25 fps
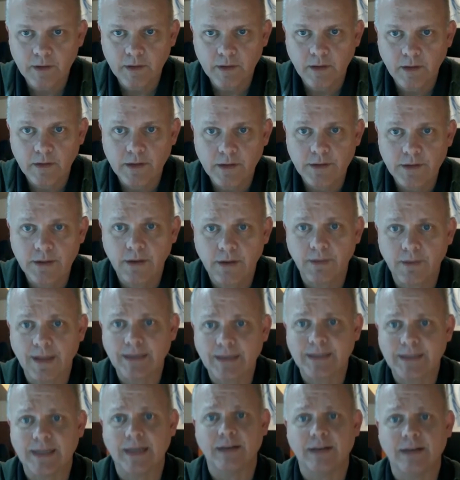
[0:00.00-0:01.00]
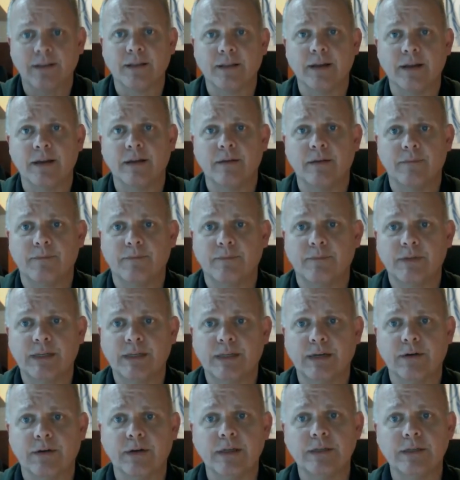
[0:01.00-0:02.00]
So that's the end of the
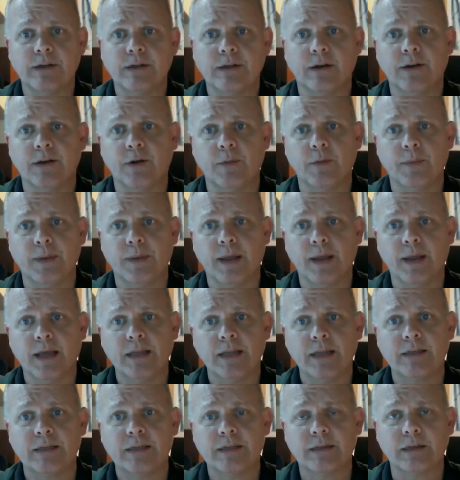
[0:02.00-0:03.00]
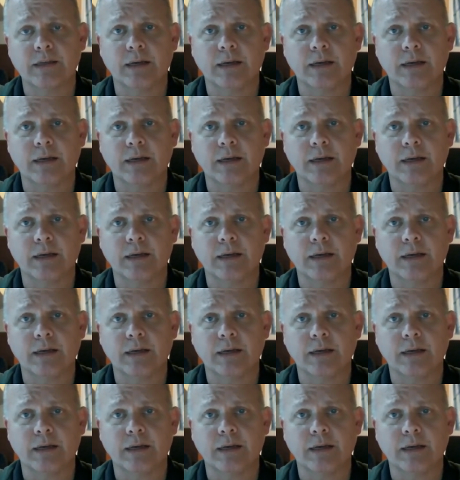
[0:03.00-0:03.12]
series on OBS.